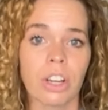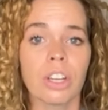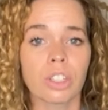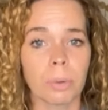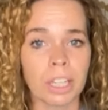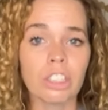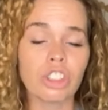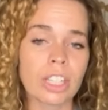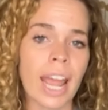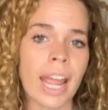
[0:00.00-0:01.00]
So each
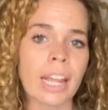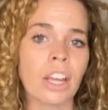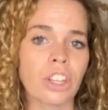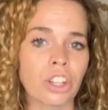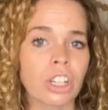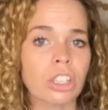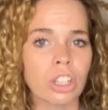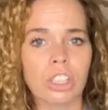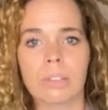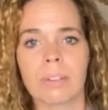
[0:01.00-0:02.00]
day you're going to
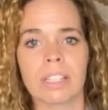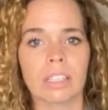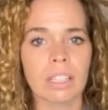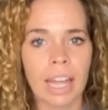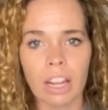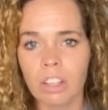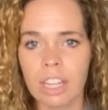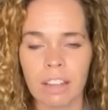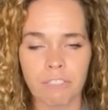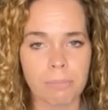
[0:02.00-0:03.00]
learn something to layer the
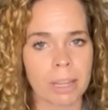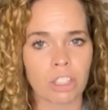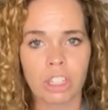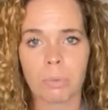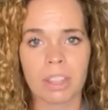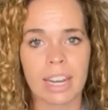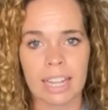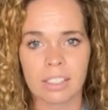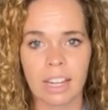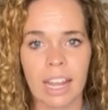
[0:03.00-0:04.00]
information with the
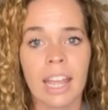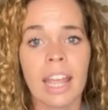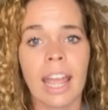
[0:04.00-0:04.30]
next day.